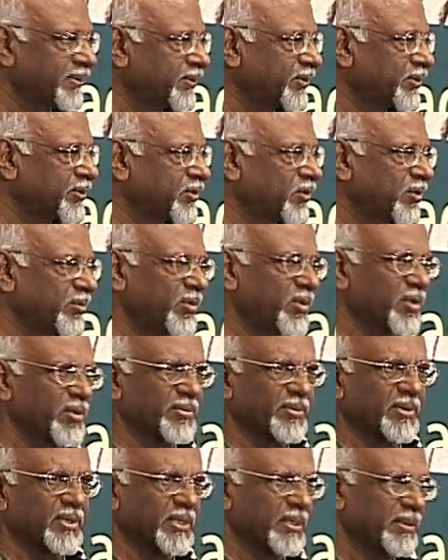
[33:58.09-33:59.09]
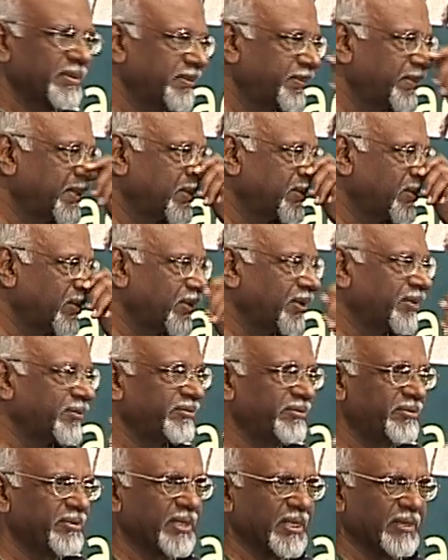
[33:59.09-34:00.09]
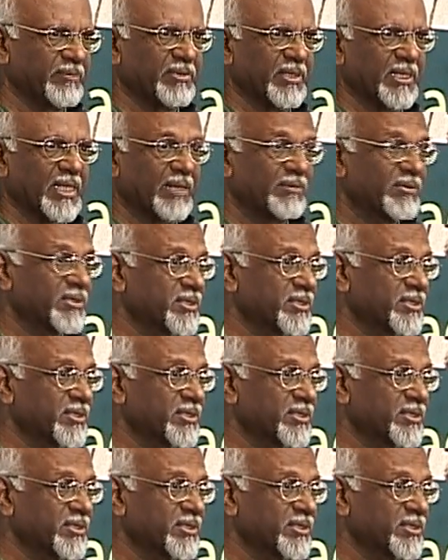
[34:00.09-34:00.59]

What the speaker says: who's no more, but when I was